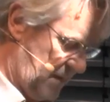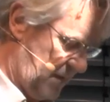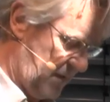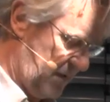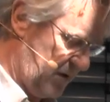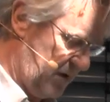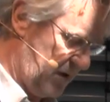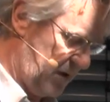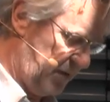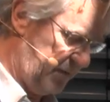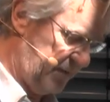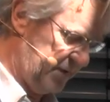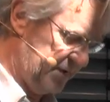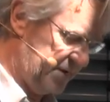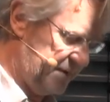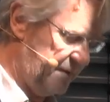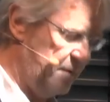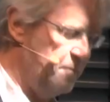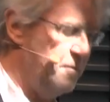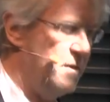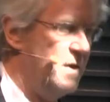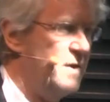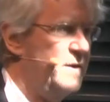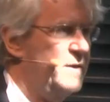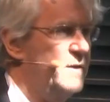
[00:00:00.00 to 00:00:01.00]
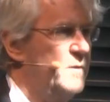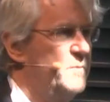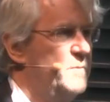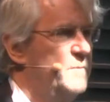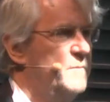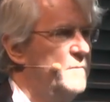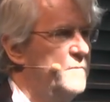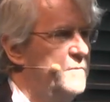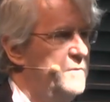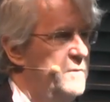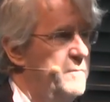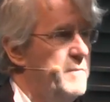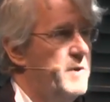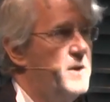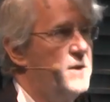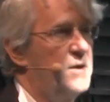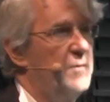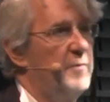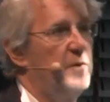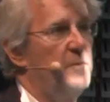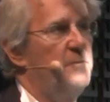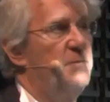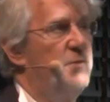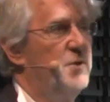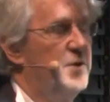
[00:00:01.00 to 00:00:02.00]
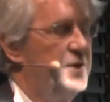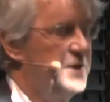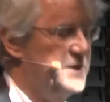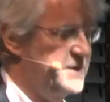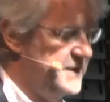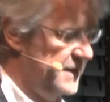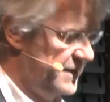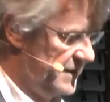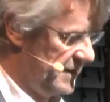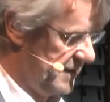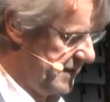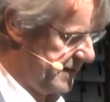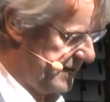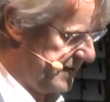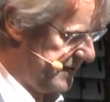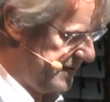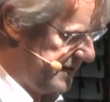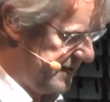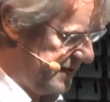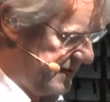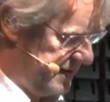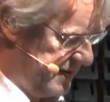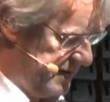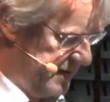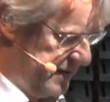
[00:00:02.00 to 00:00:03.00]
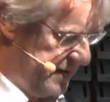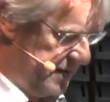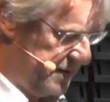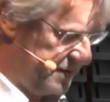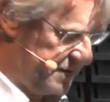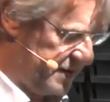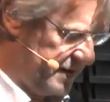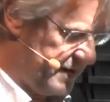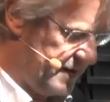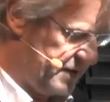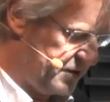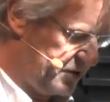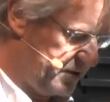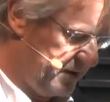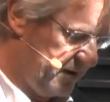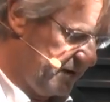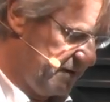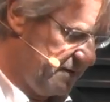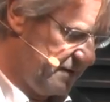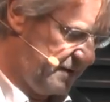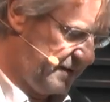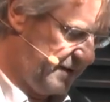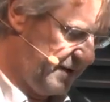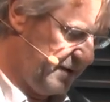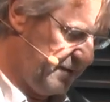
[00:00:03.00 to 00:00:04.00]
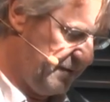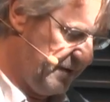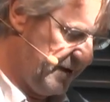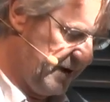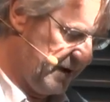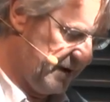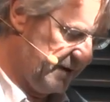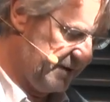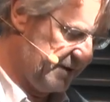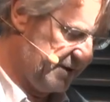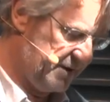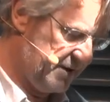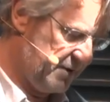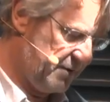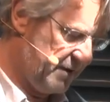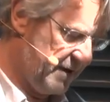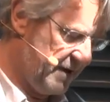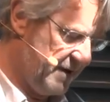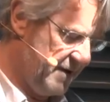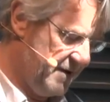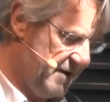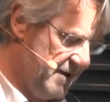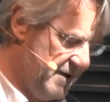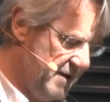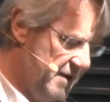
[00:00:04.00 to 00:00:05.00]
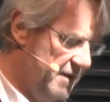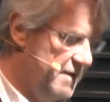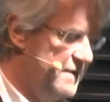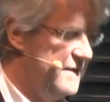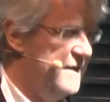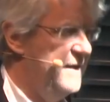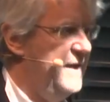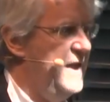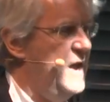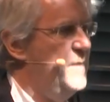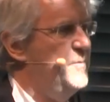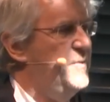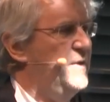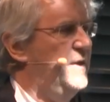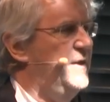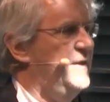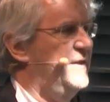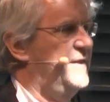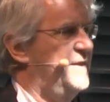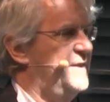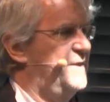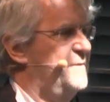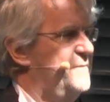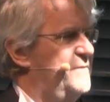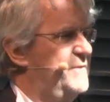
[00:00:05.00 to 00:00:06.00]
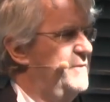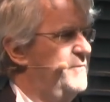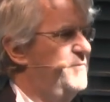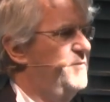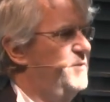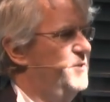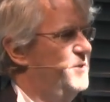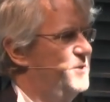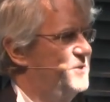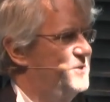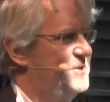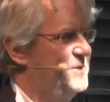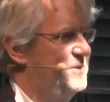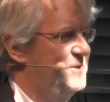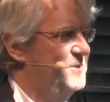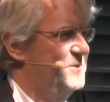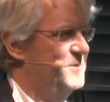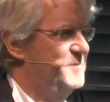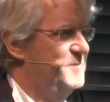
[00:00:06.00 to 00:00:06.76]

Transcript: of his remarkable, remarkable political and international career. So I Happily, I give the floor to you,